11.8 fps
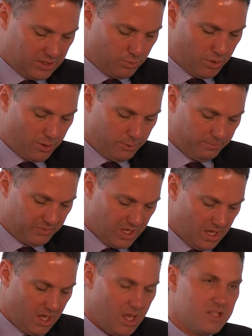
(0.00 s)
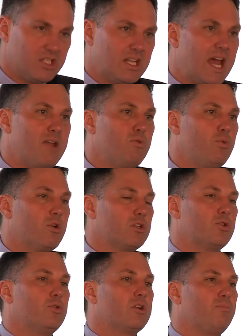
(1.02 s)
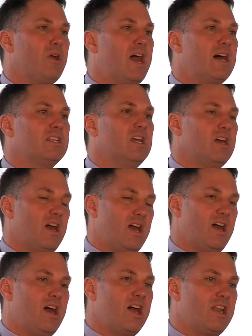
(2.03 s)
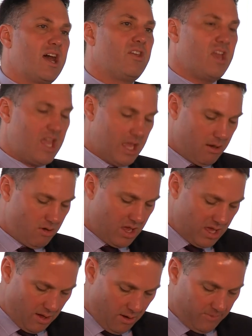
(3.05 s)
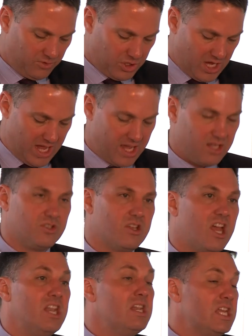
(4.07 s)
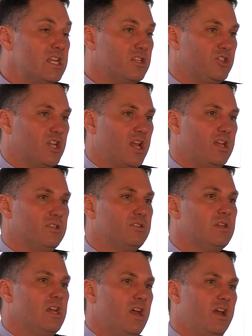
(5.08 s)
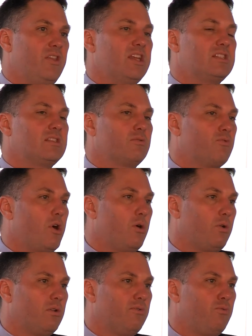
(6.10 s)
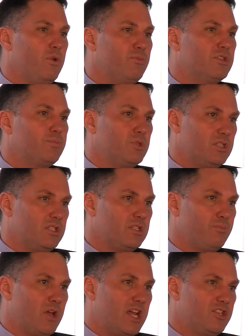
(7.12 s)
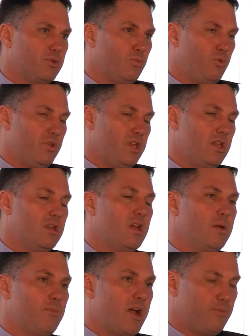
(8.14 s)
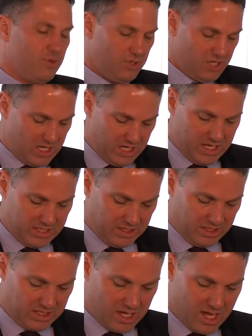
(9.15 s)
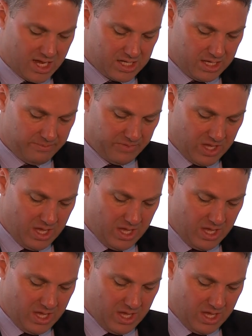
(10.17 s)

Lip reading: as well. Today we want to talk about another area of change, a needed change, and that's the role of women's participation within Papua New Guinea society.